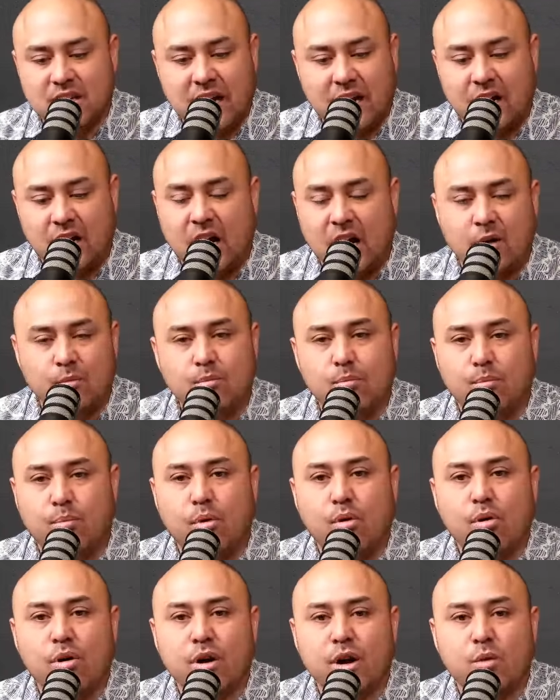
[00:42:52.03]

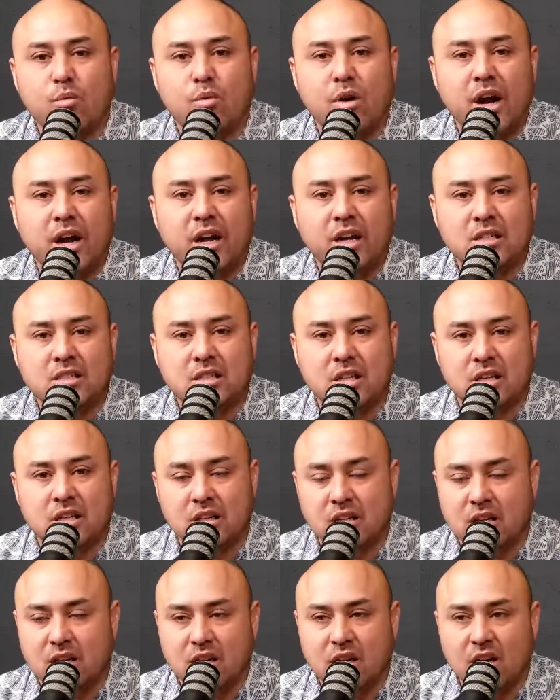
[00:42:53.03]
born and raised in
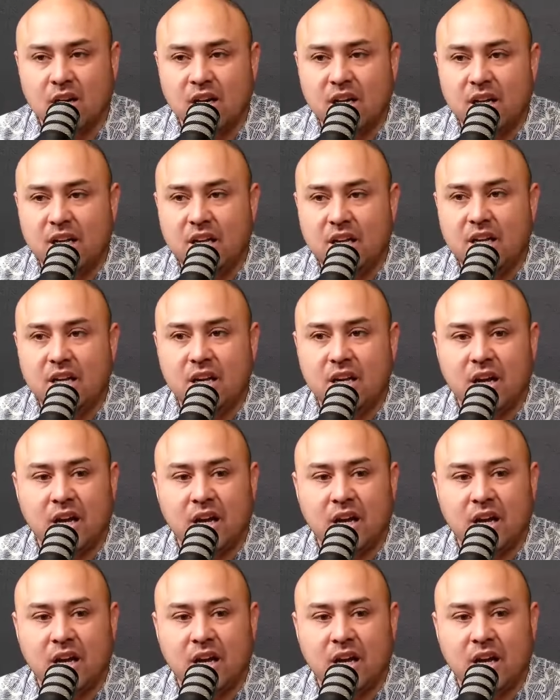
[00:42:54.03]
Kalihi